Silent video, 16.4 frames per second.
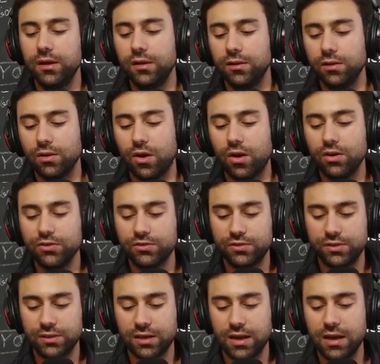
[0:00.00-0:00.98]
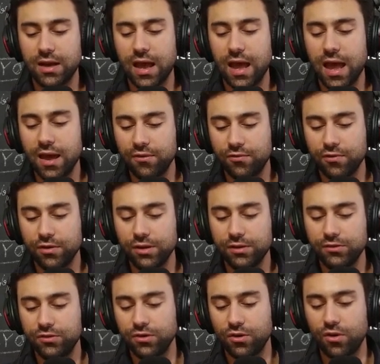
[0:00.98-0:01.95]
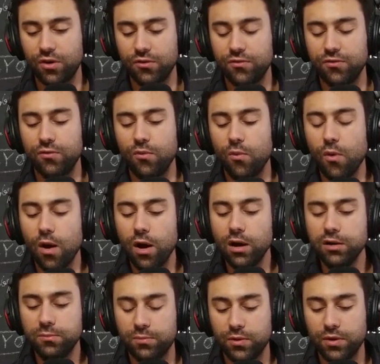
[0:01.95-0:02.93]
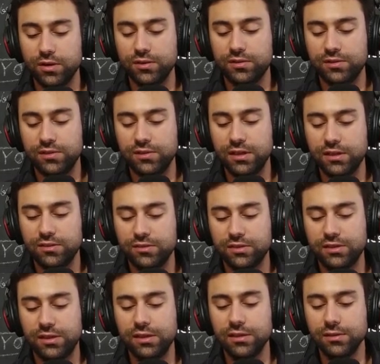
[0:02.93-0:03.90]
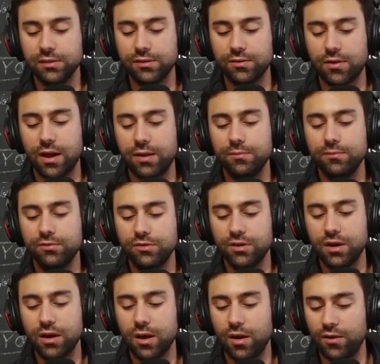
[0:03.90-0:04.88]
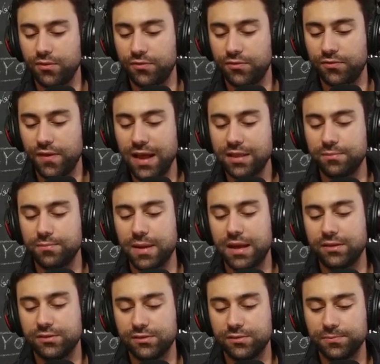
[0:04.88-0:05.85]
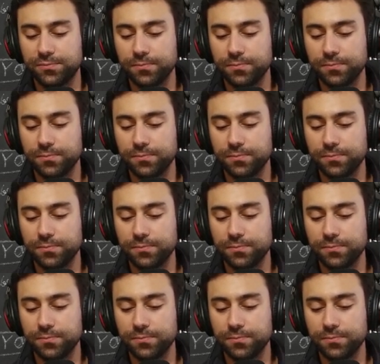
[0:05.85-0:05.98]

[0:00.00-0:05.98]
lost an average of 1.6 kilograms of fat mass